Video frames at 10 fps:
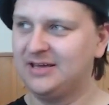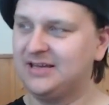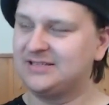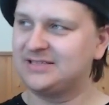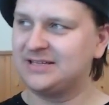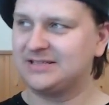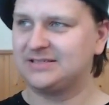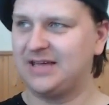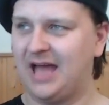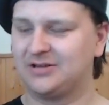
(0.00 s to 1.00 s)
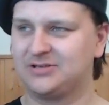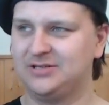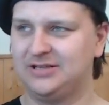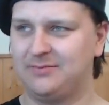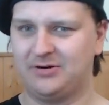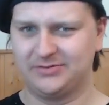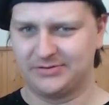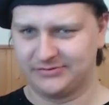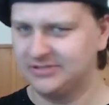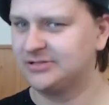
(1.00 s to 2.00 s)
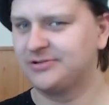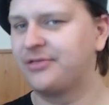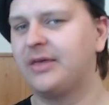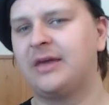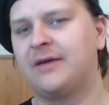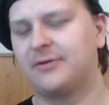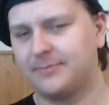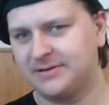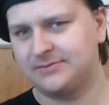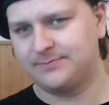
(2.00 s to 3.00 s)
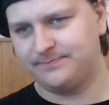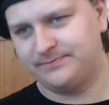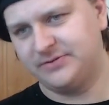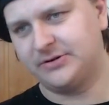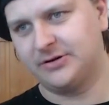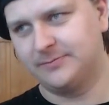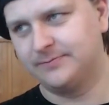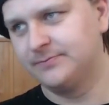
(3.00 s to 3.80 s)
It's not actually the most original thing ever, but you know,